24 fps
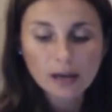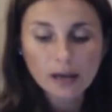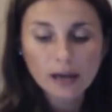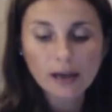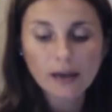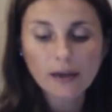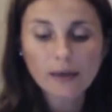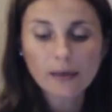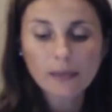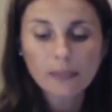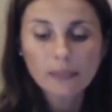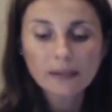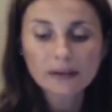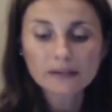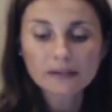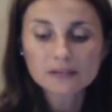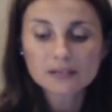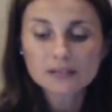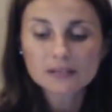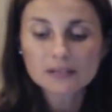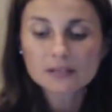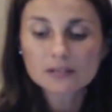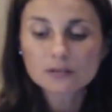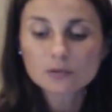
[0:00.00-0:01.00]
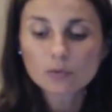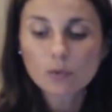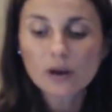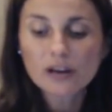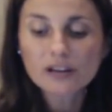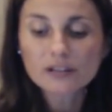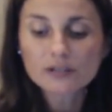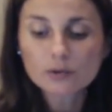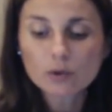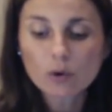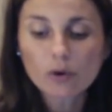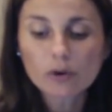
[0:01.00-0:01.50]
And this is
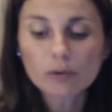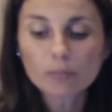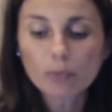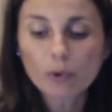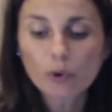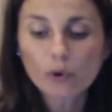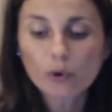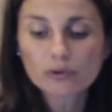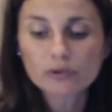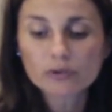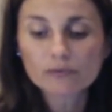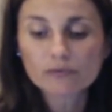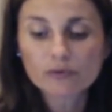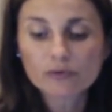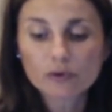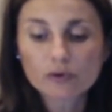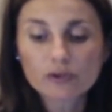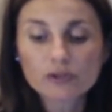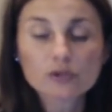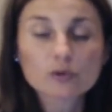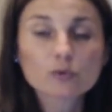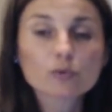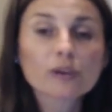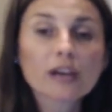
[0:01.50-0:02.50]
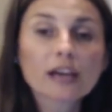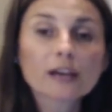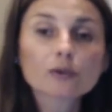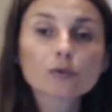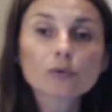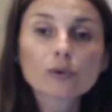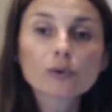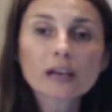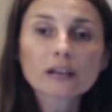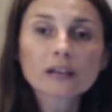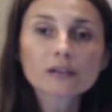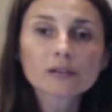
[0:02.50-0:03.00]
why it's so important for us to get
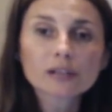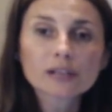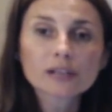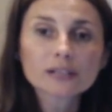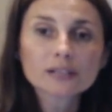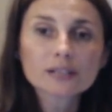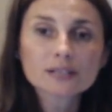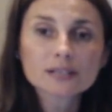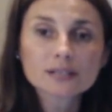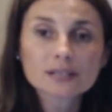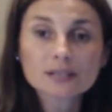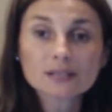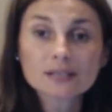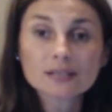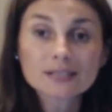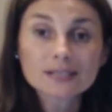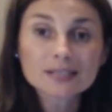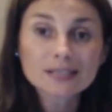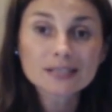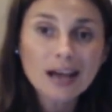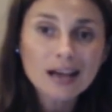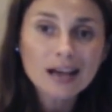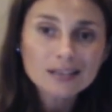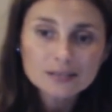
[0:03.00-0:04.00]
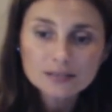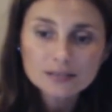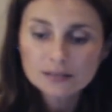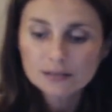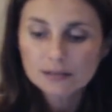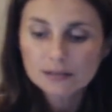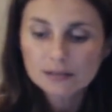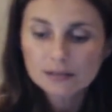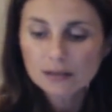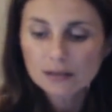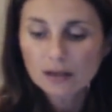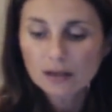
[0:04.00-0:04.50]
together like this and discuss,